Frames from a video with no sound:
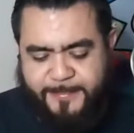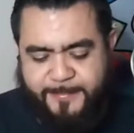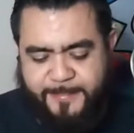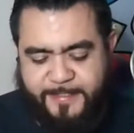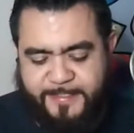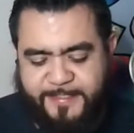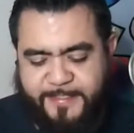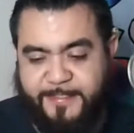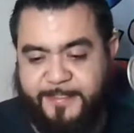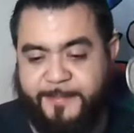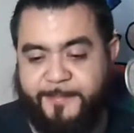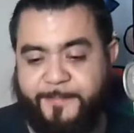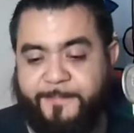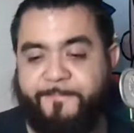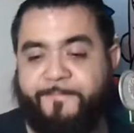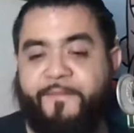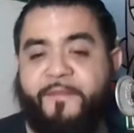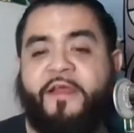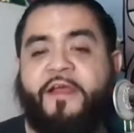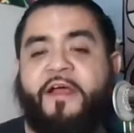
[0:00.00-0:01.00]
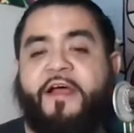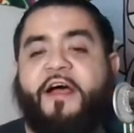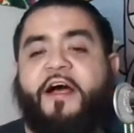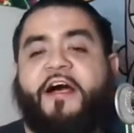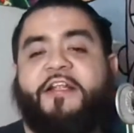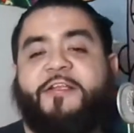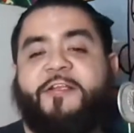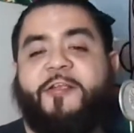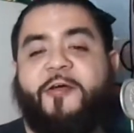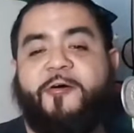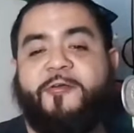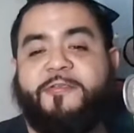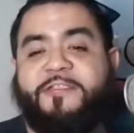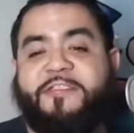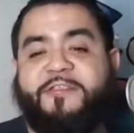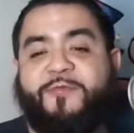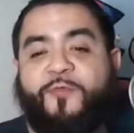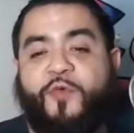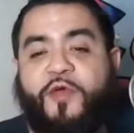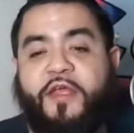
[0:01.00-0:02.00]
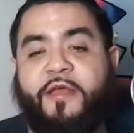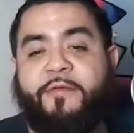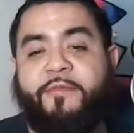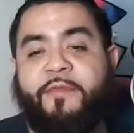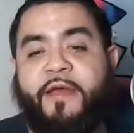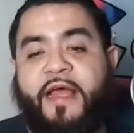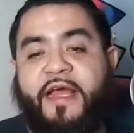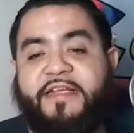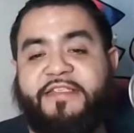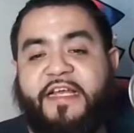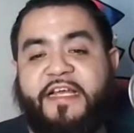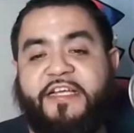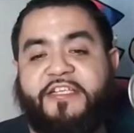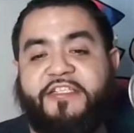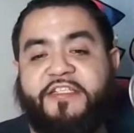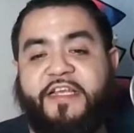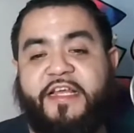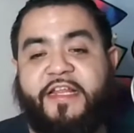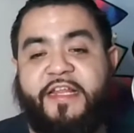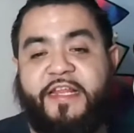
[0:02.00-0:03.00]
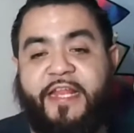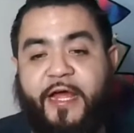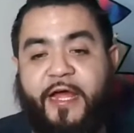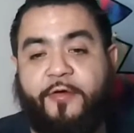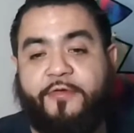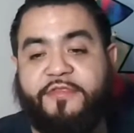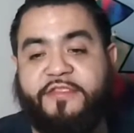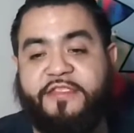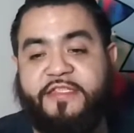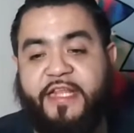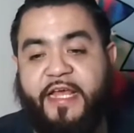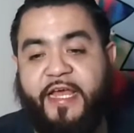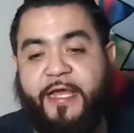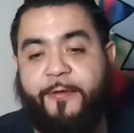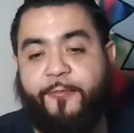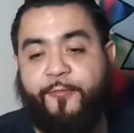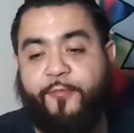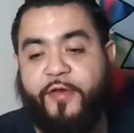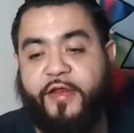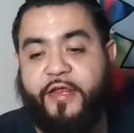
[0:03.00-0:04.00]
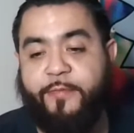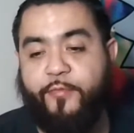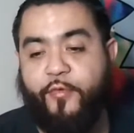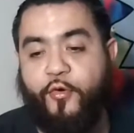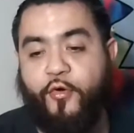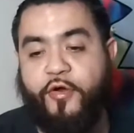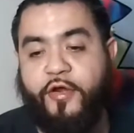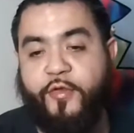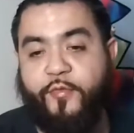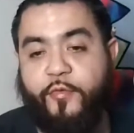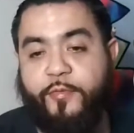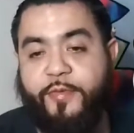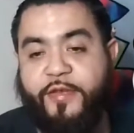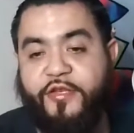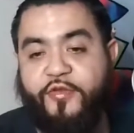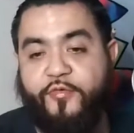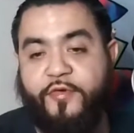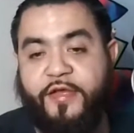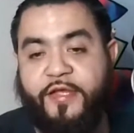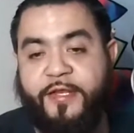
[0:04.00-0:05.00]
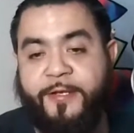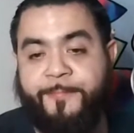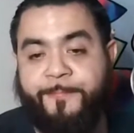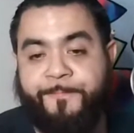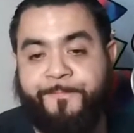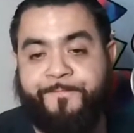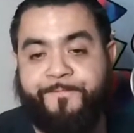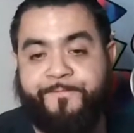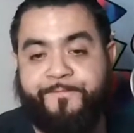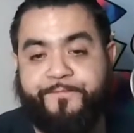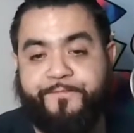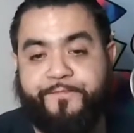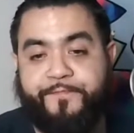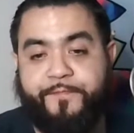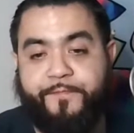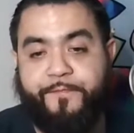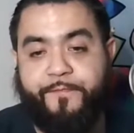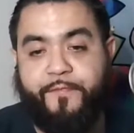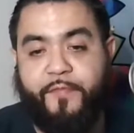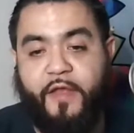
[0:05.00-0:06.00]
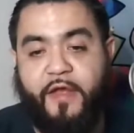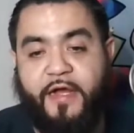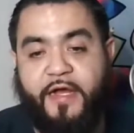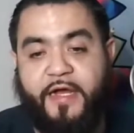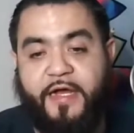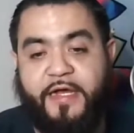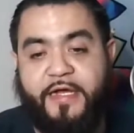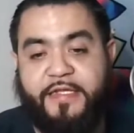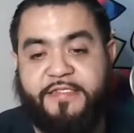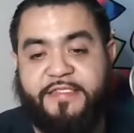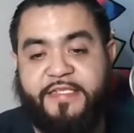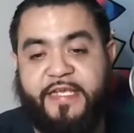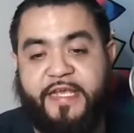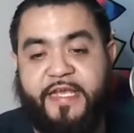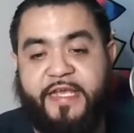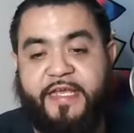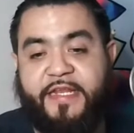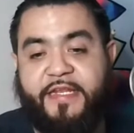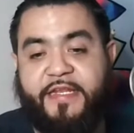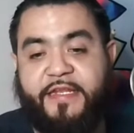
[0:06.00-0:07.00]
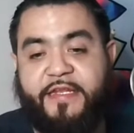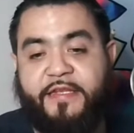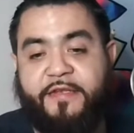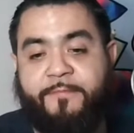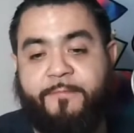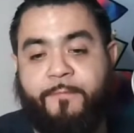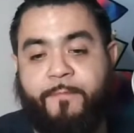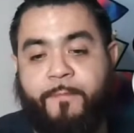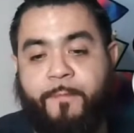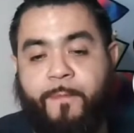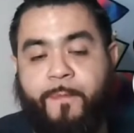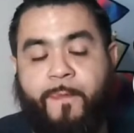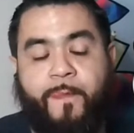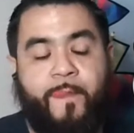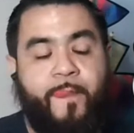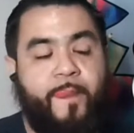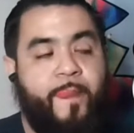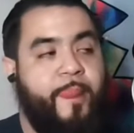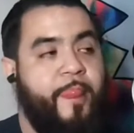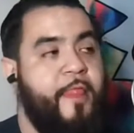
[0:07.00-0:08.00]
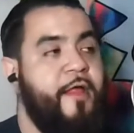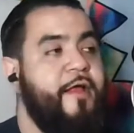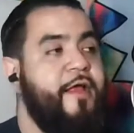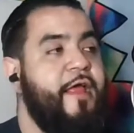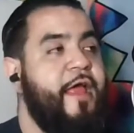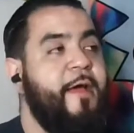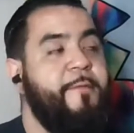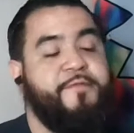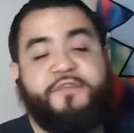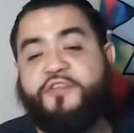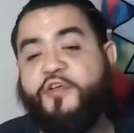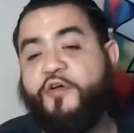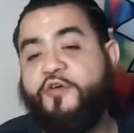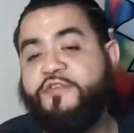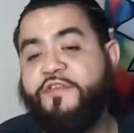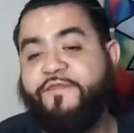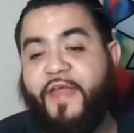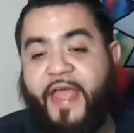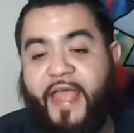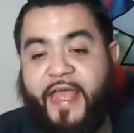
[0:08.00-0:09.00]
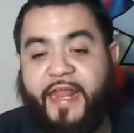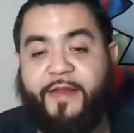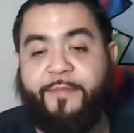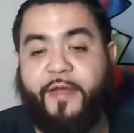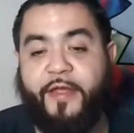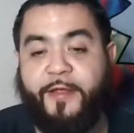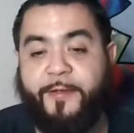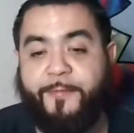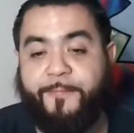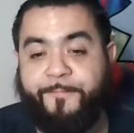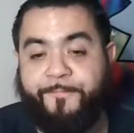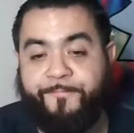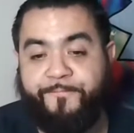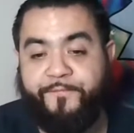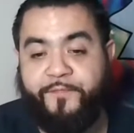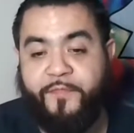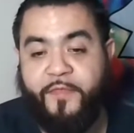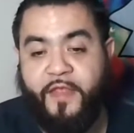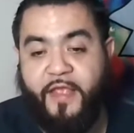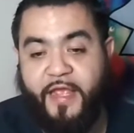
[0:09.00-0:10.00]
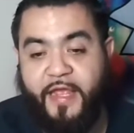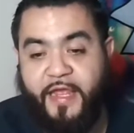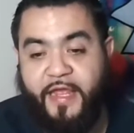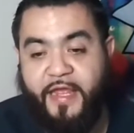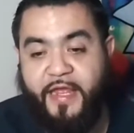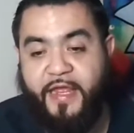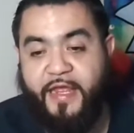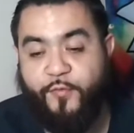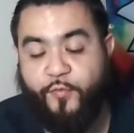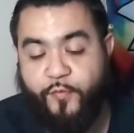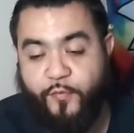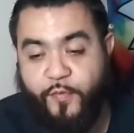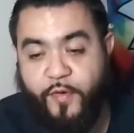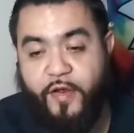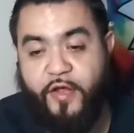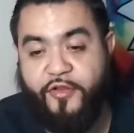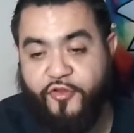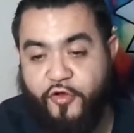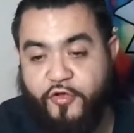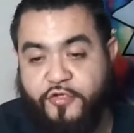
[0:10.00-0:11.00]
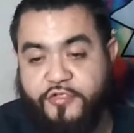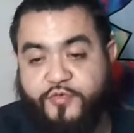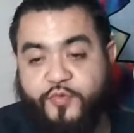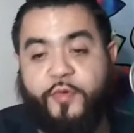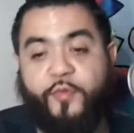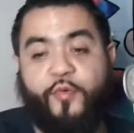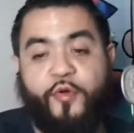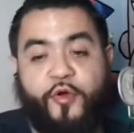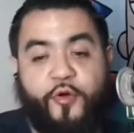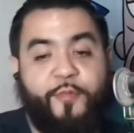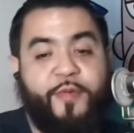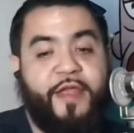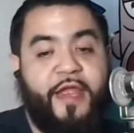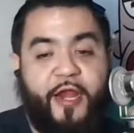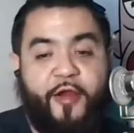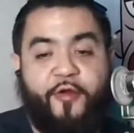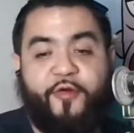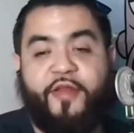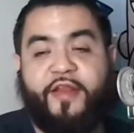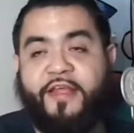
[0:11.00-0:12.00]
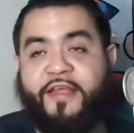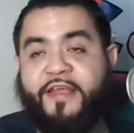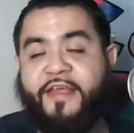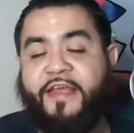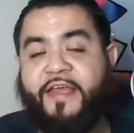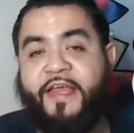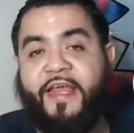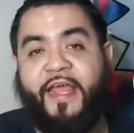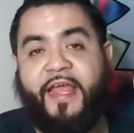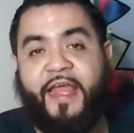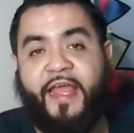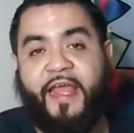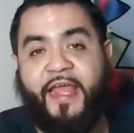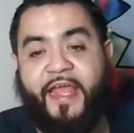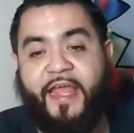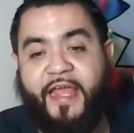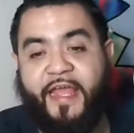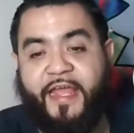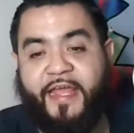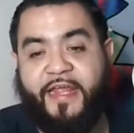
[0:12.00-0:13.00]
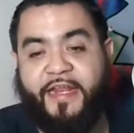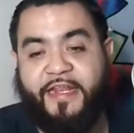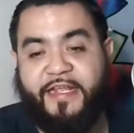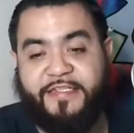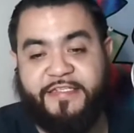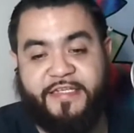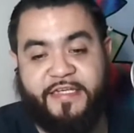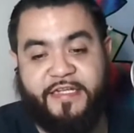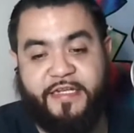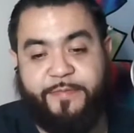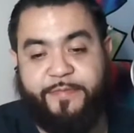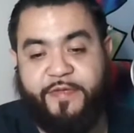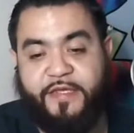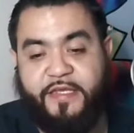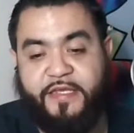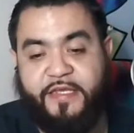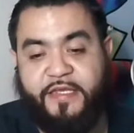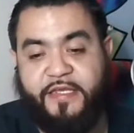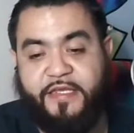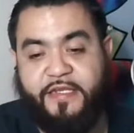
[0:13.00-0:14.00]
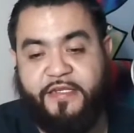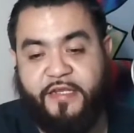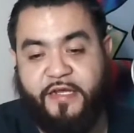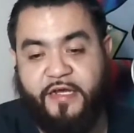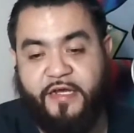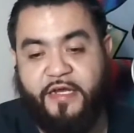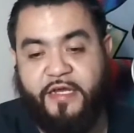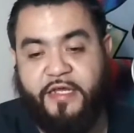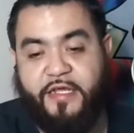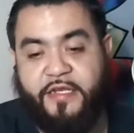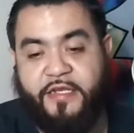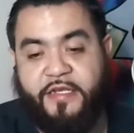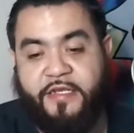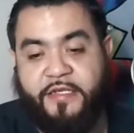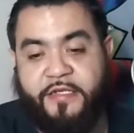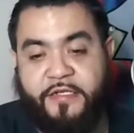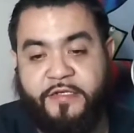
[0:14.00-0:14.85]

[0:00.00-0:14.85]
That's good. Adult Swim has actually announced that Rick and Morty will be doing 10 episodes of anime, and Adult Swim will be airing it, and it's gonna be done